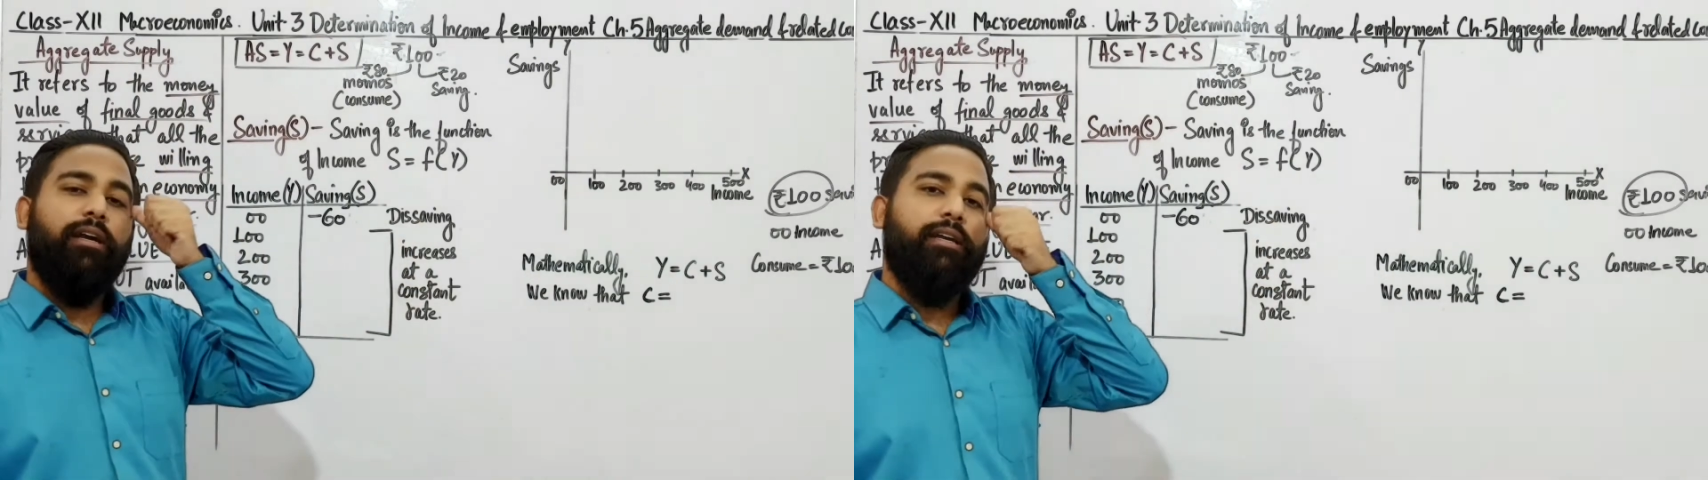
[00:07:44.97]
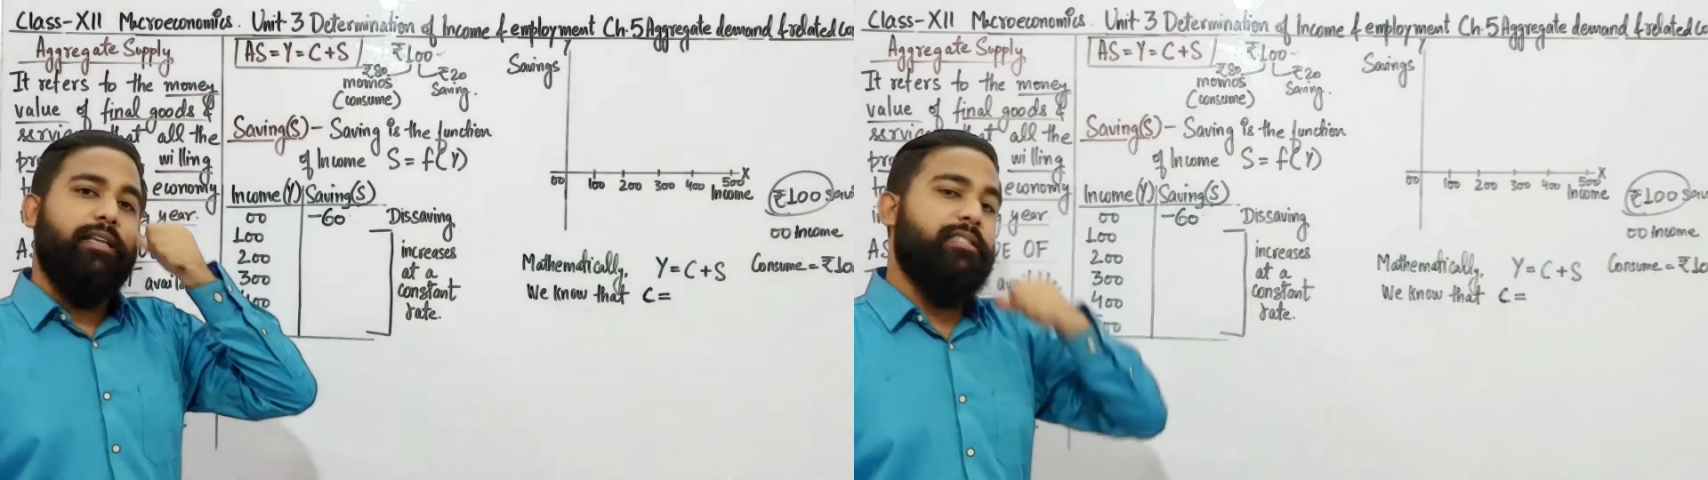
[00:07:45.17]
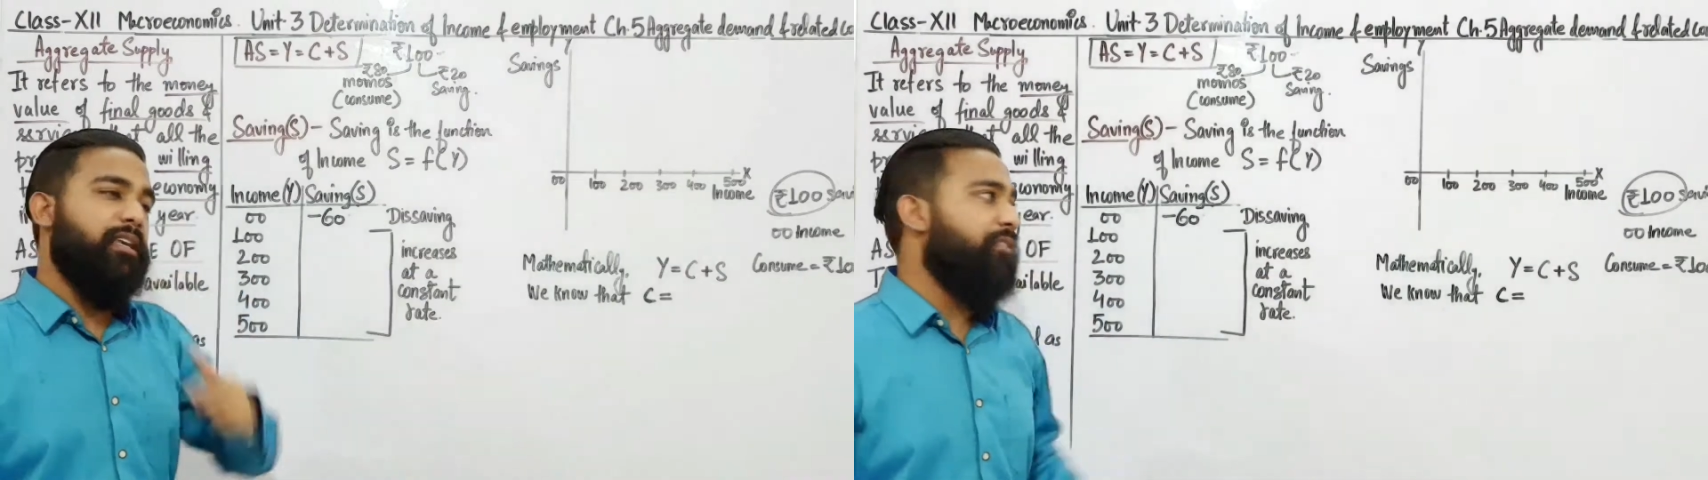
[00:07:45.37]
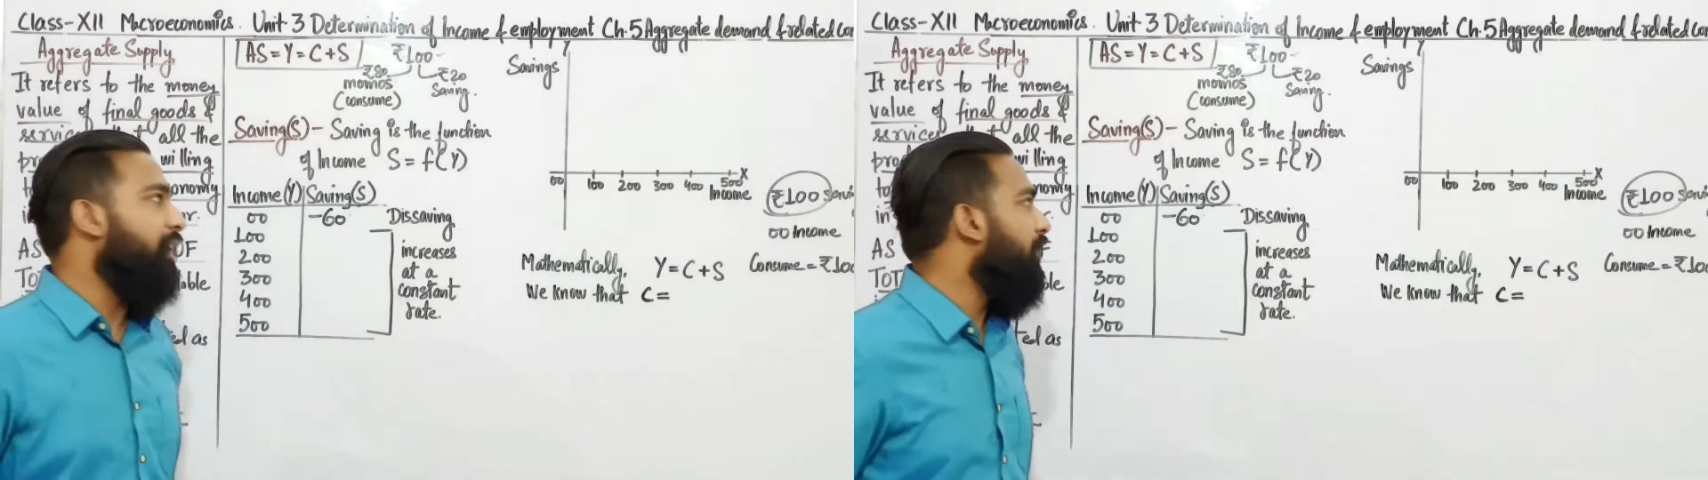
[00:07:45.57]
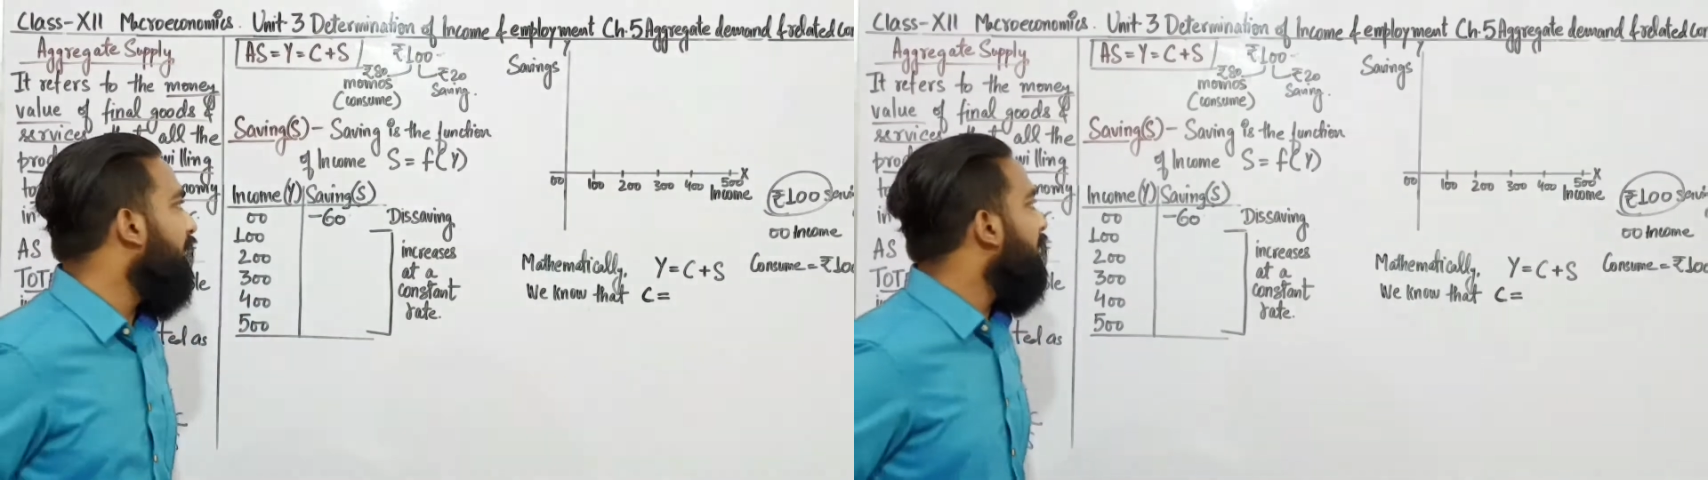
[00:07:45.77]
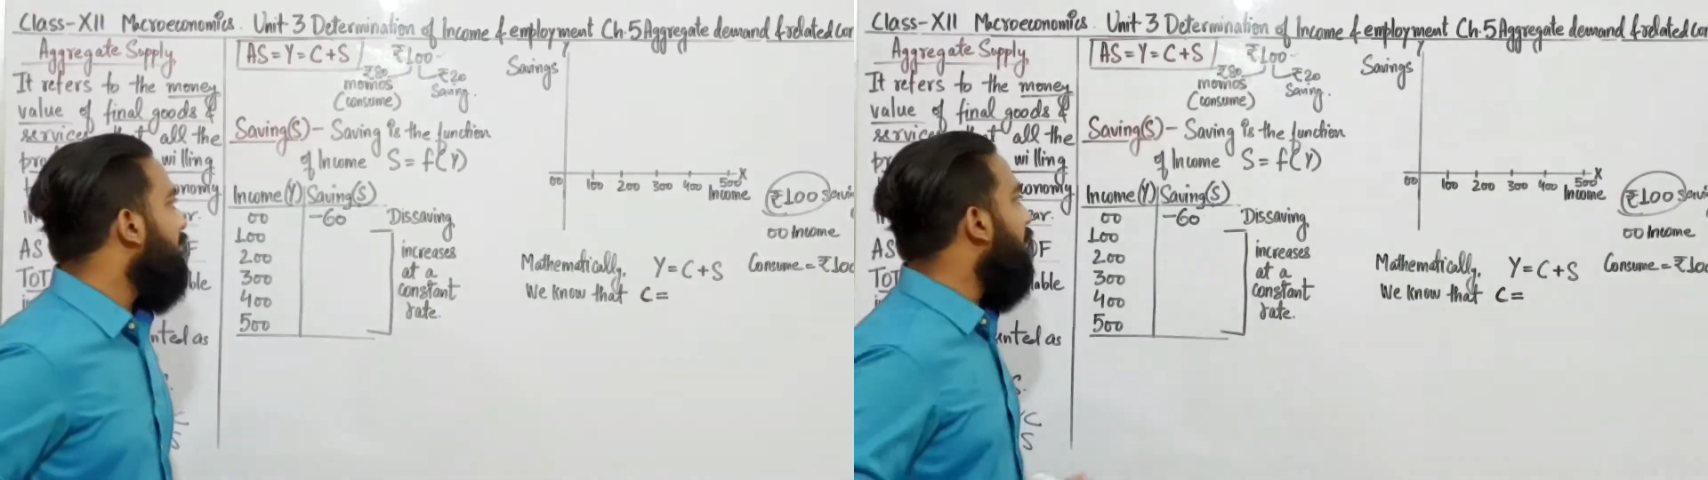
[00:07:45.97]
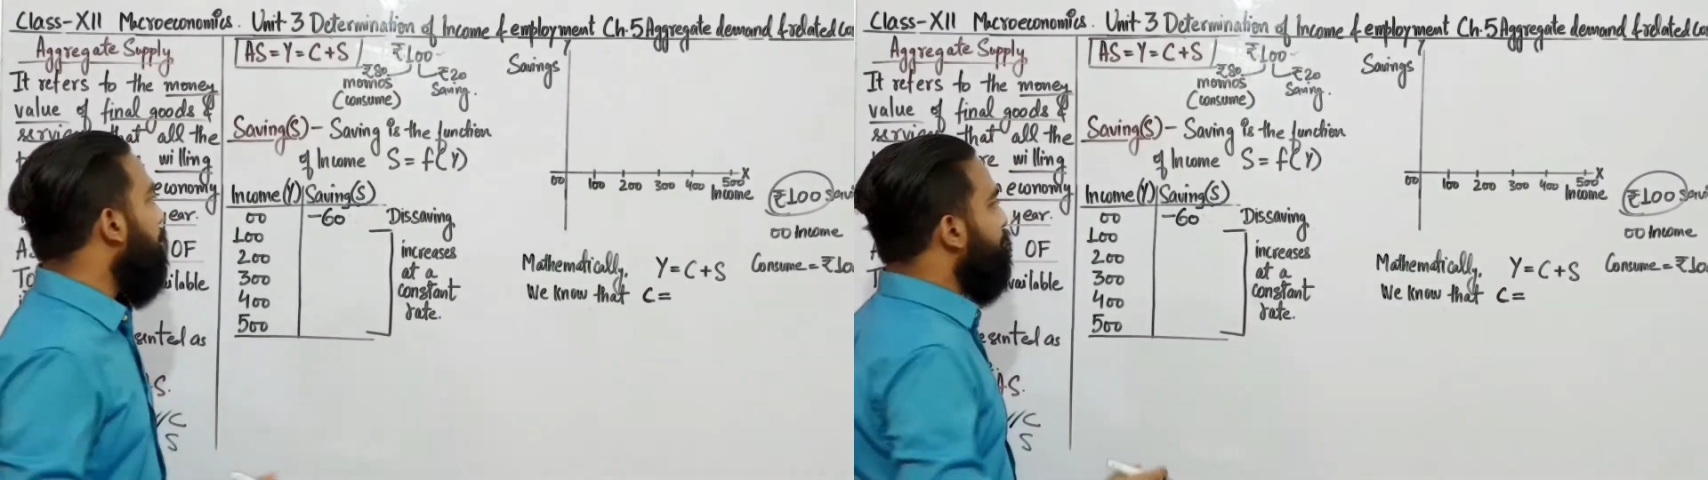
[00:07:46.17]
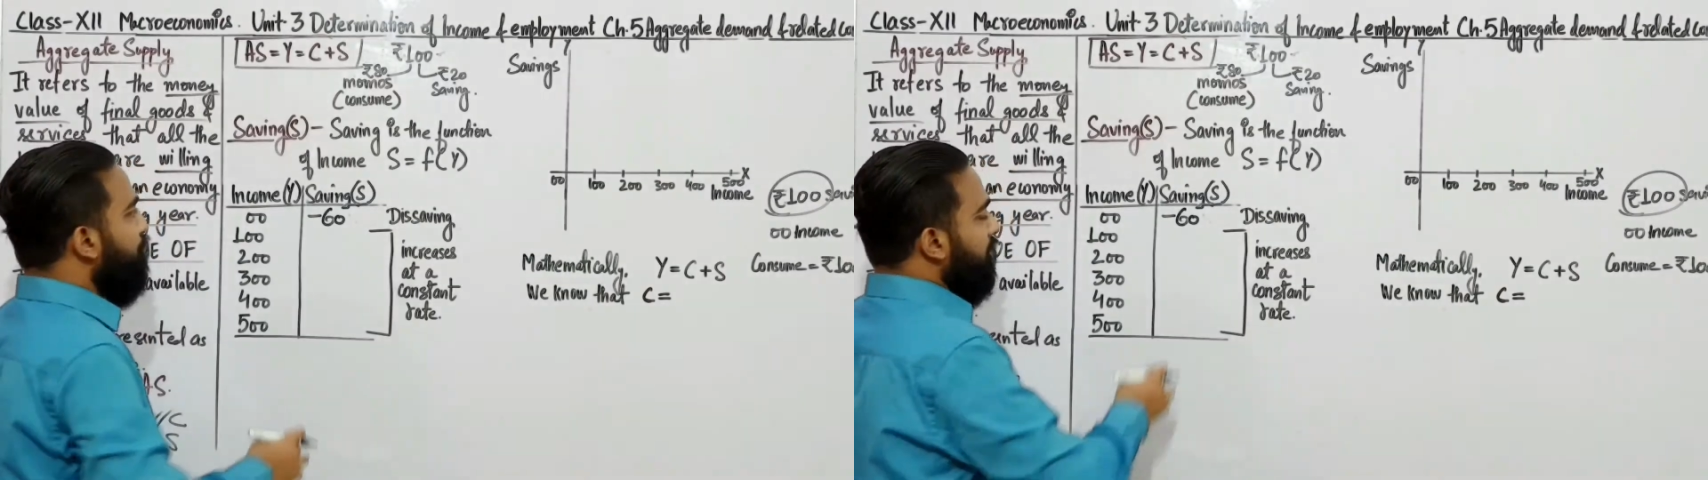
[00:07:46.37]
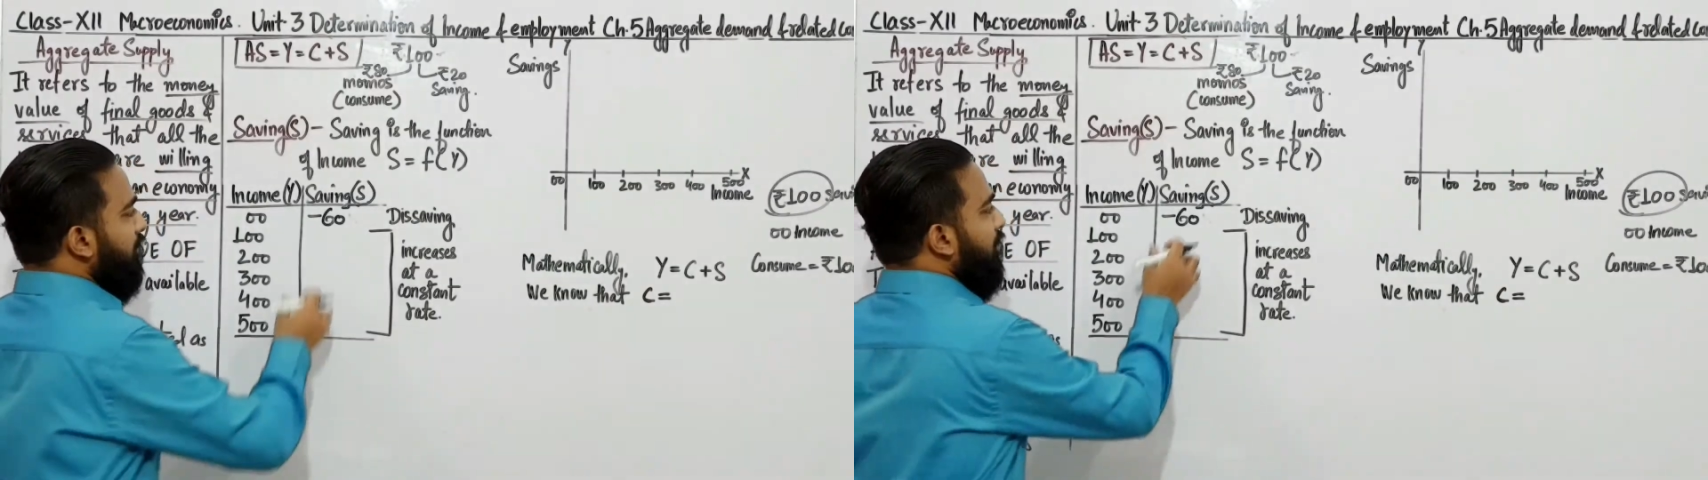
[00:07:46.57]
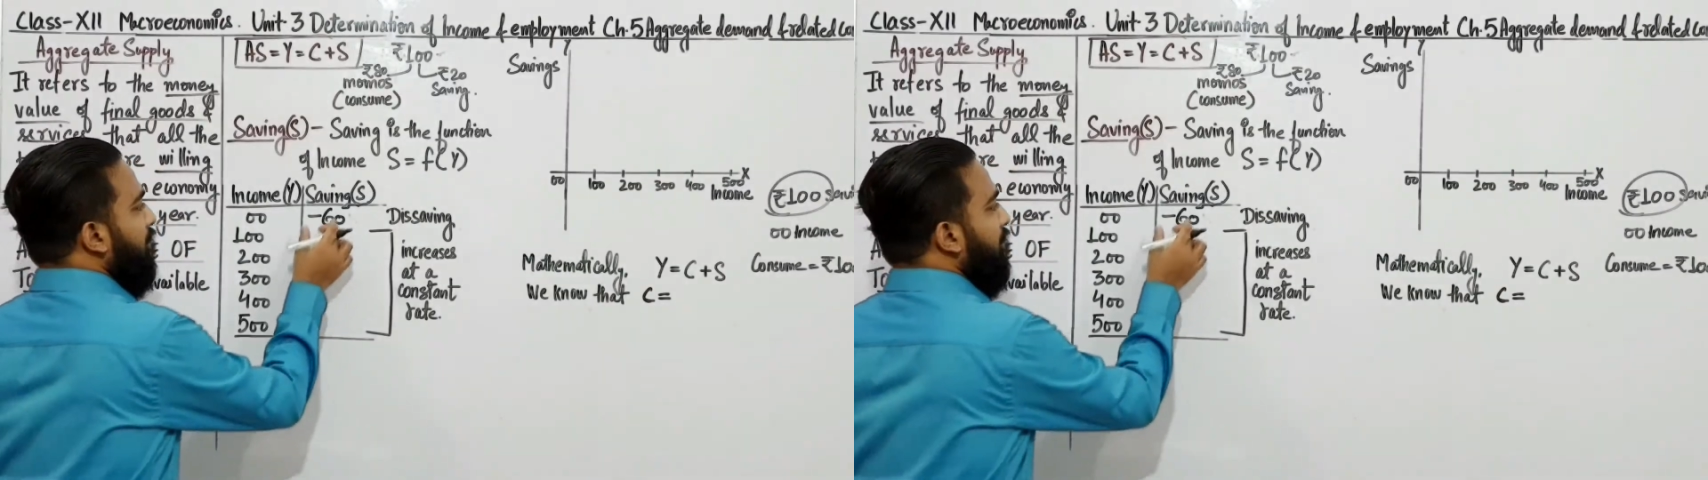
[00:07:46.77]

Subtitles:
this saving. Now,